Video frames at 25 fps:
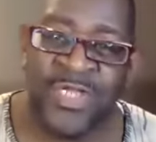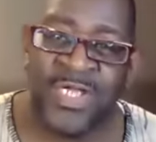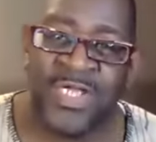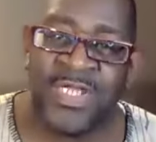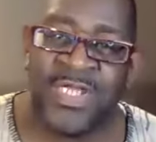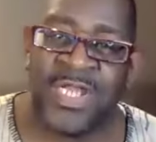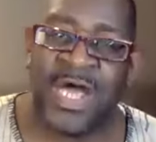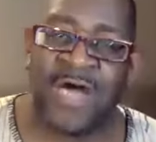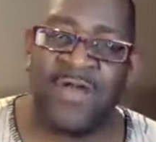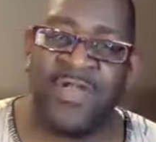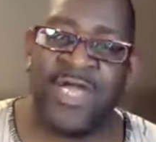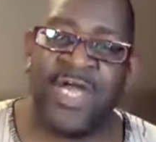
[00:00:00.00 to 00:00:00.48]

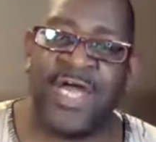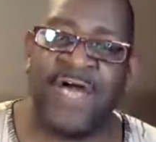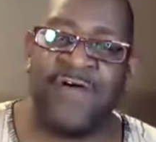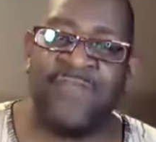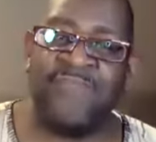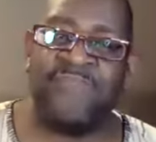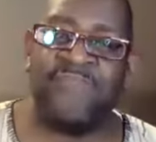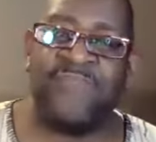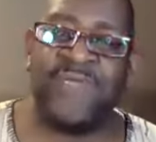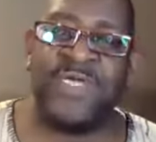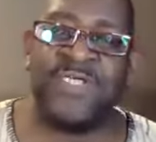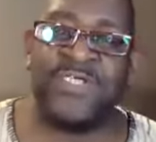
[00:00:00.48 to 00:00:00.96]
Now, they
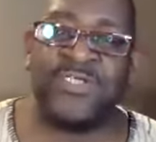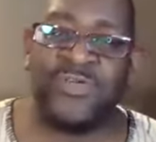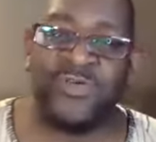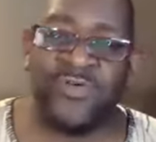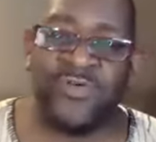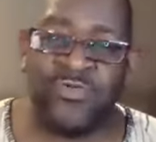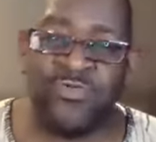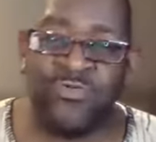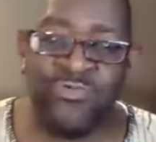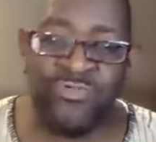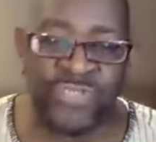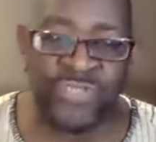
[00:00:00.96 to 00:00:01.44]
have big
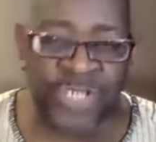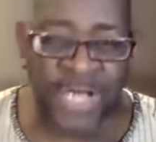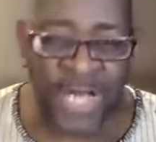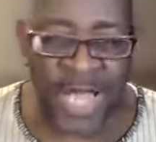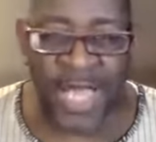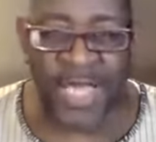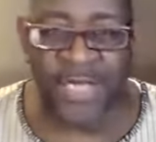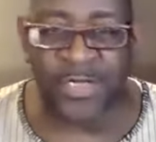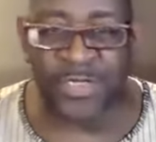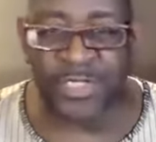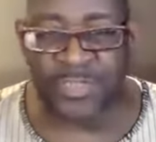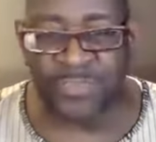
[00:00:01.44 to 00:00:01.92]
cruise
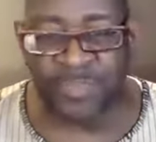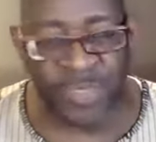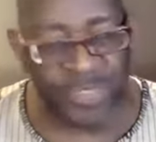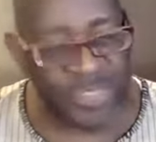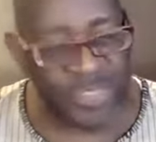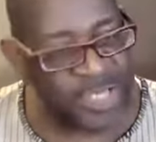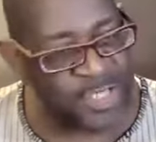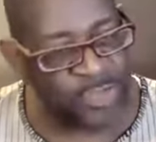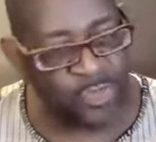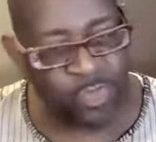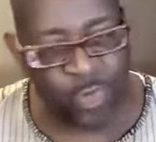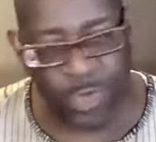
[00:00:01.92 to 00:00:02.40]
liners, but
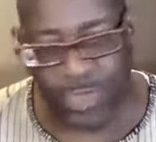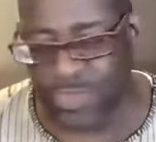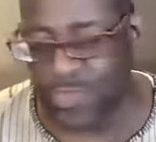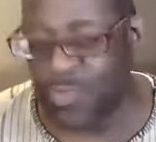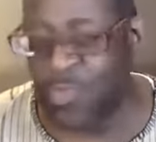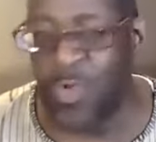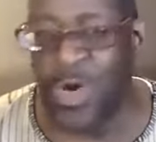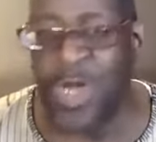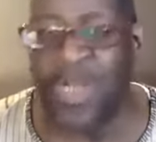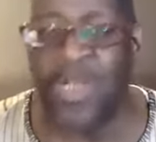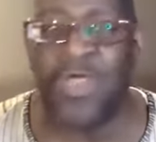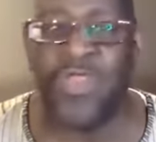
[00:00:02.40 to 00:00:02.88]
this
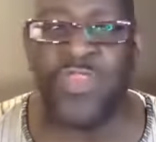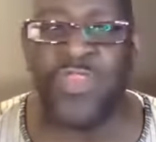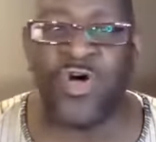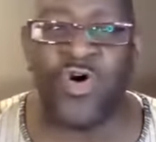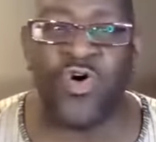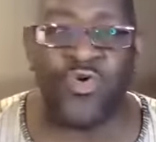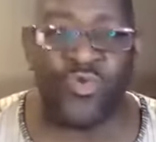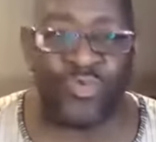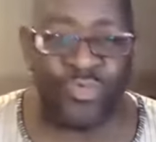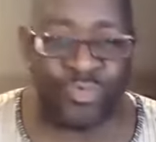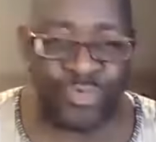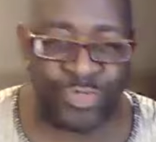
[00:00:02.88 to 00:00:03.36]
wasn't one of
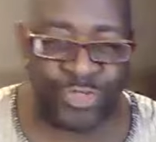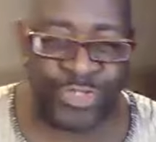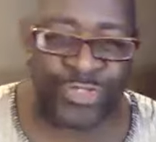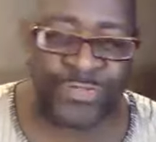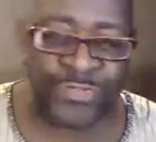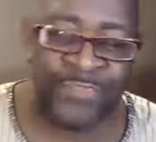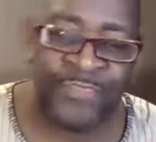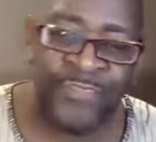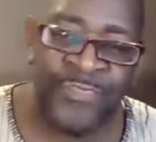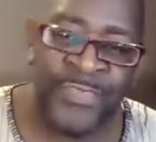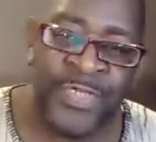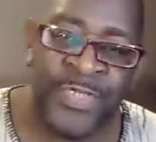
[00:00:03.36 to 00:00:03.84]
those.
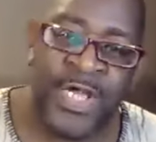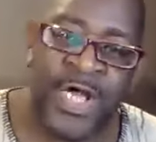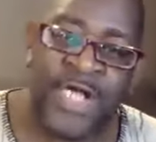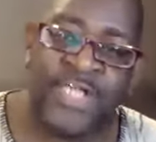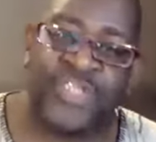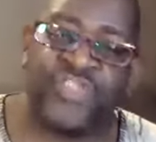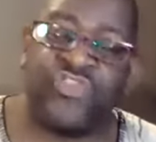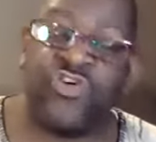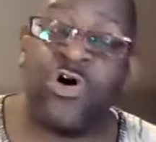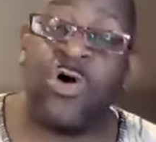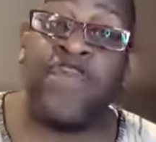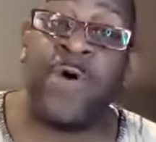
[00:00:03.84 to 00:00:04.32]

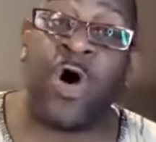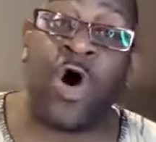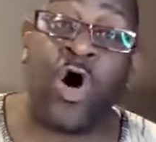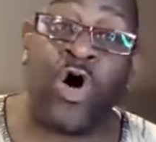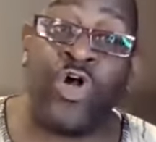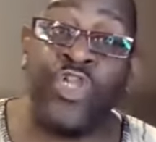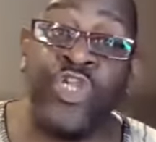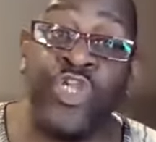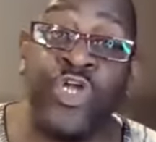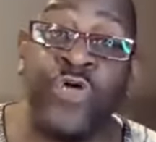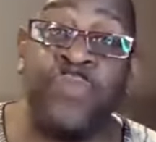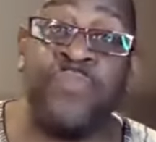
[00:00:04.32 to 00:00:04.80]
And so I'm
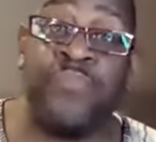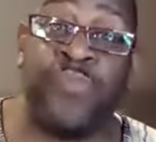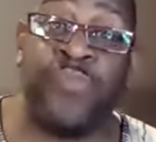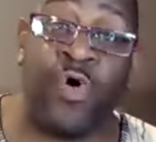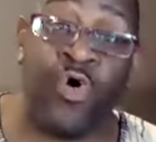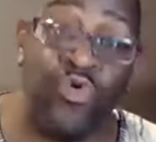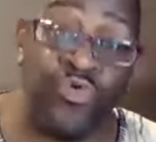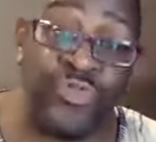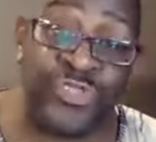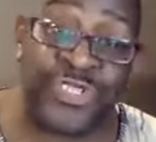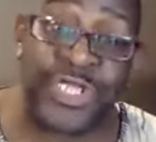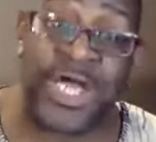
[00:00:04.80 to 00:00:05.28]
on the
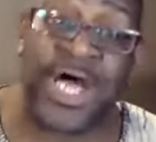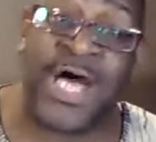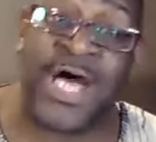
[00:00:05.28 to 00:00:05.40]
boat